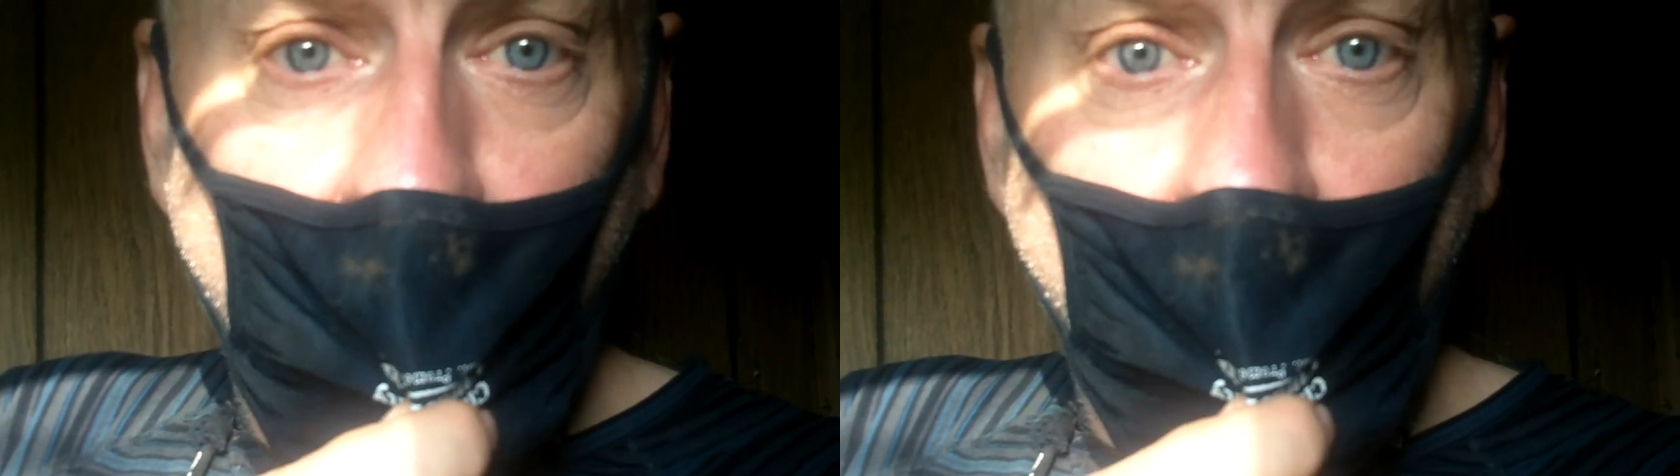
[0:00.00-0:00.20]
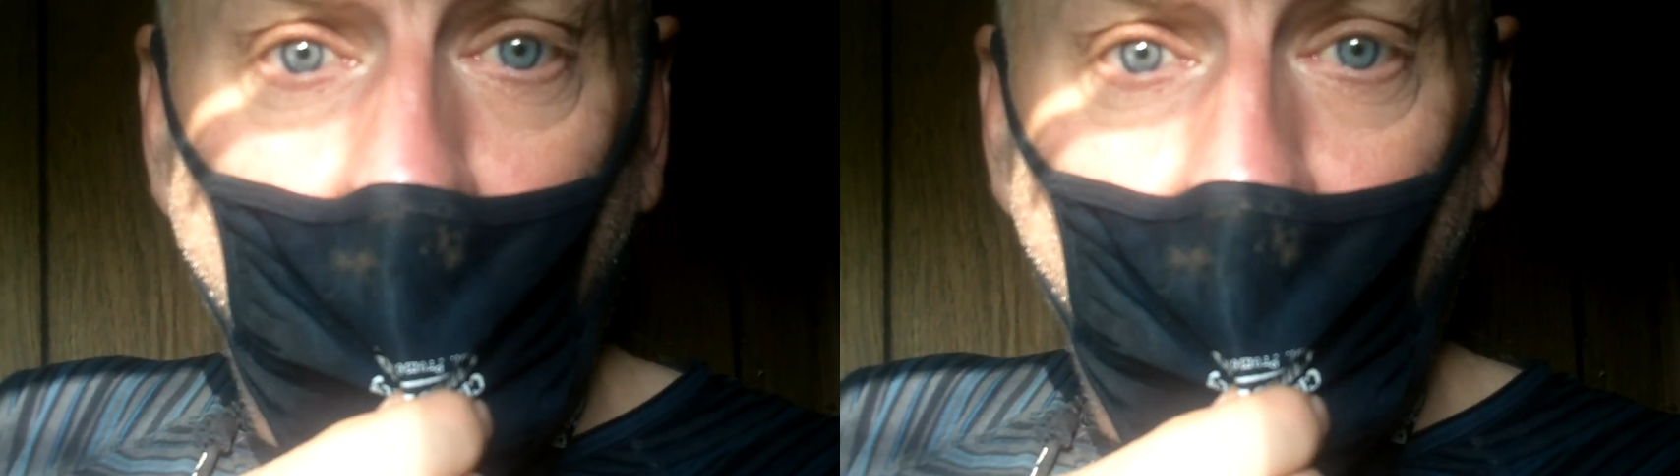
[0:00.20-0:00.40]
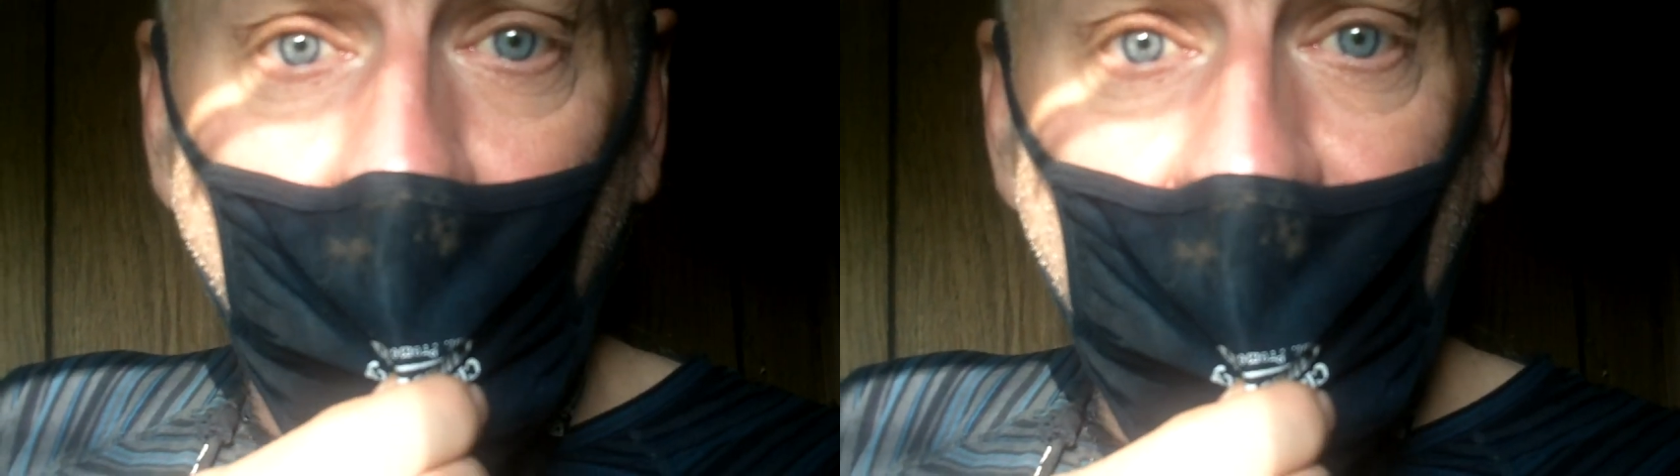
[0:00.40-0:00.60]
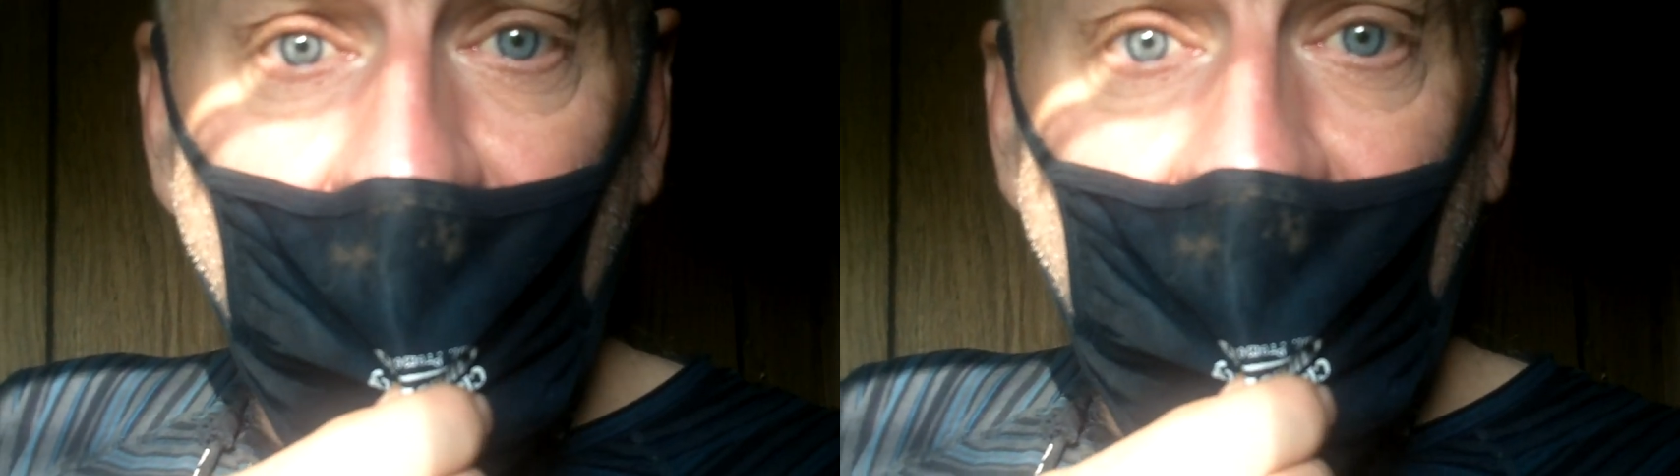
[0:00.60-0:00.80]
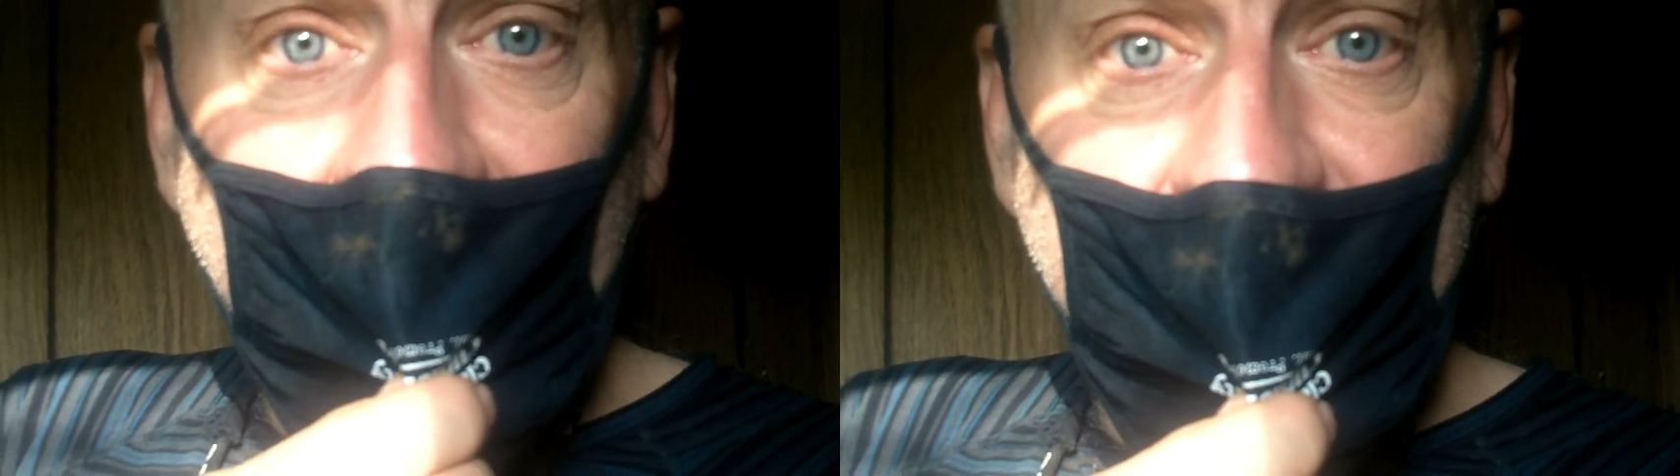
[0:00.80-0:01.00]
wall
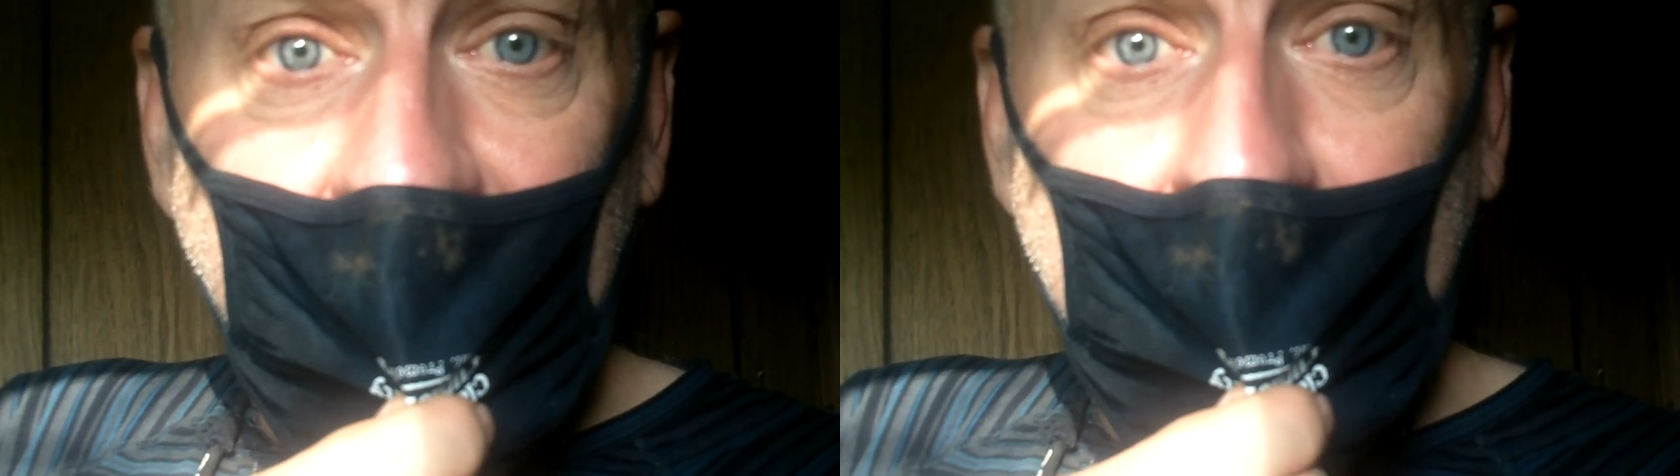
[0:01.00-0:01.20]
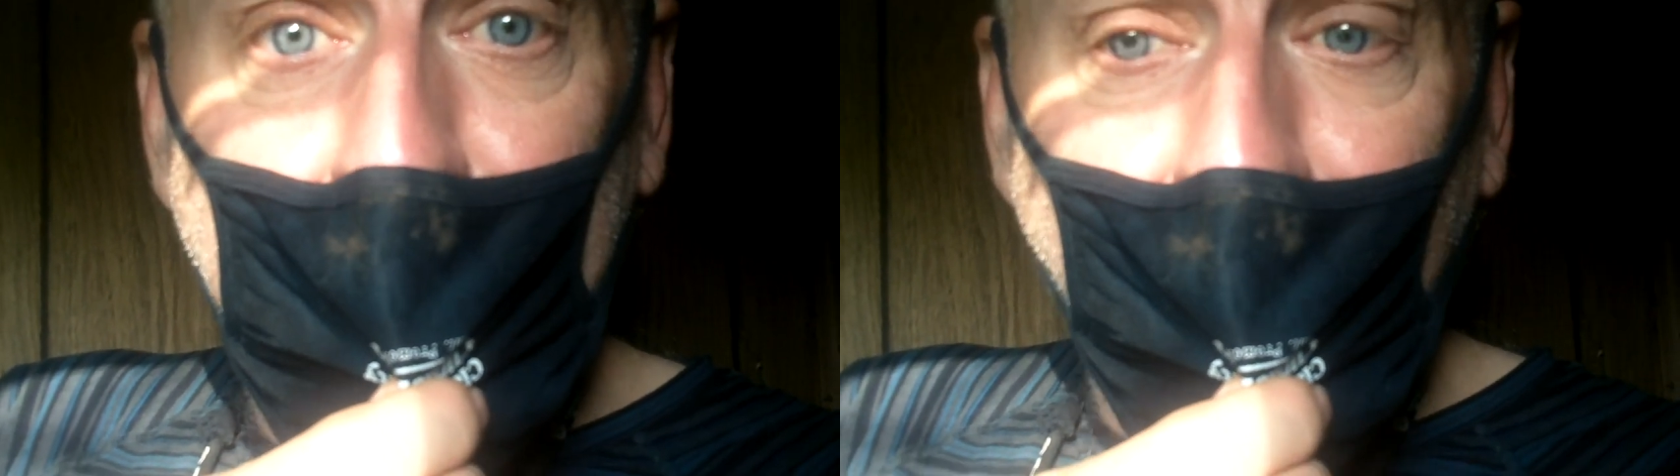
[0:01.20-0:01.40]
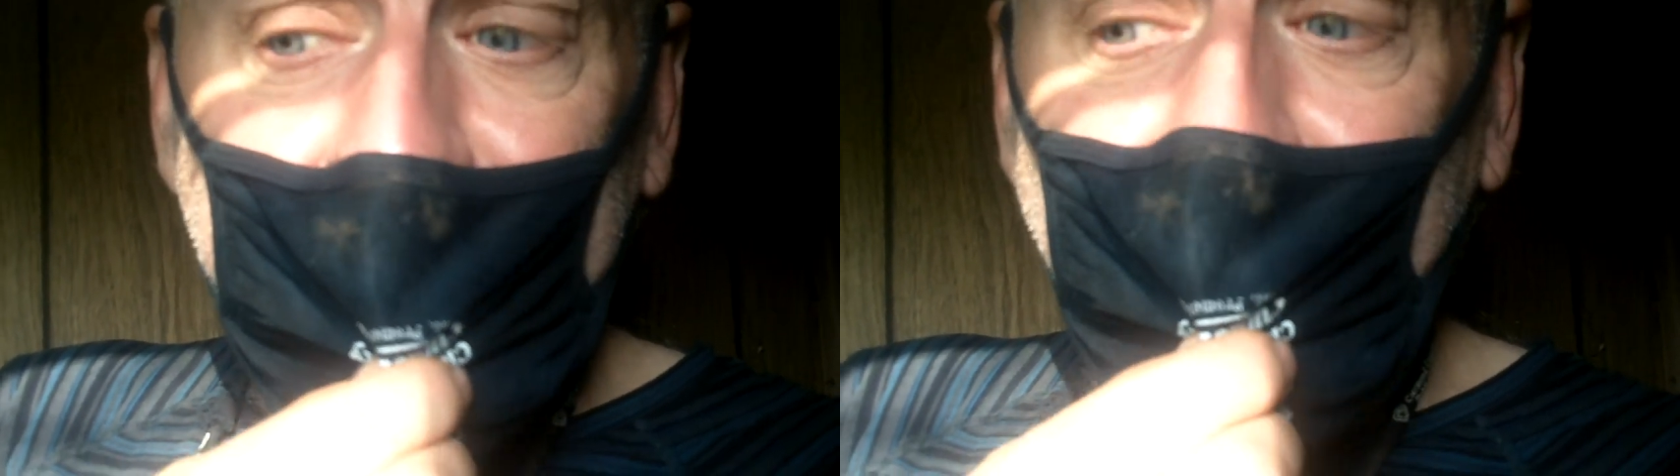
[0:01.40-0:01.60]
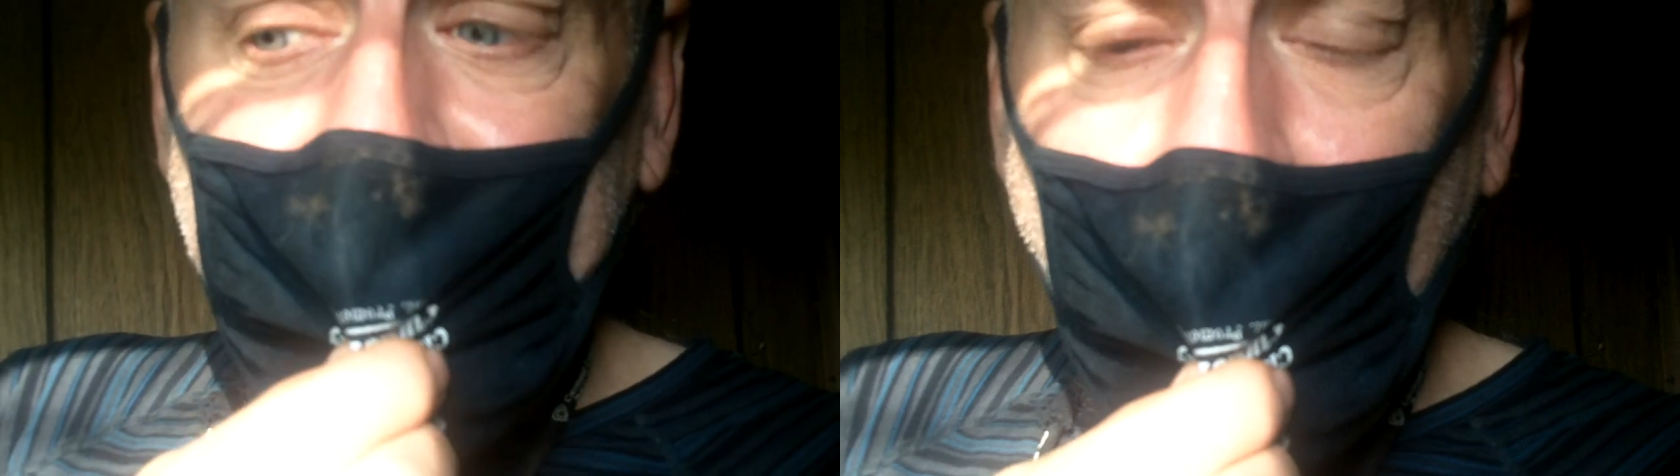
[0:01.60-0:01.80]
and, and put the